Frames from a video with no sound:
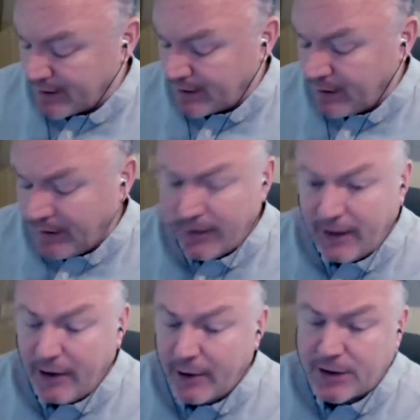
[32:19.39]
So it
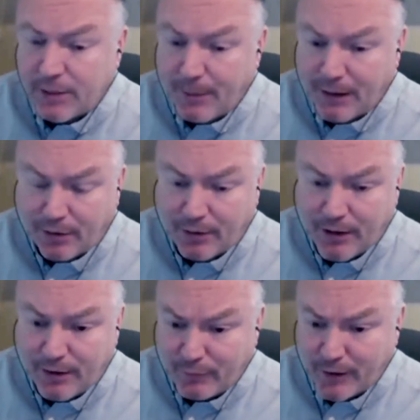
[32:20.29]
looks the big three at
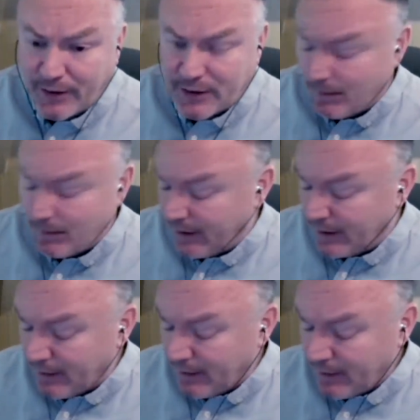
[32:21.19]
the front to me, and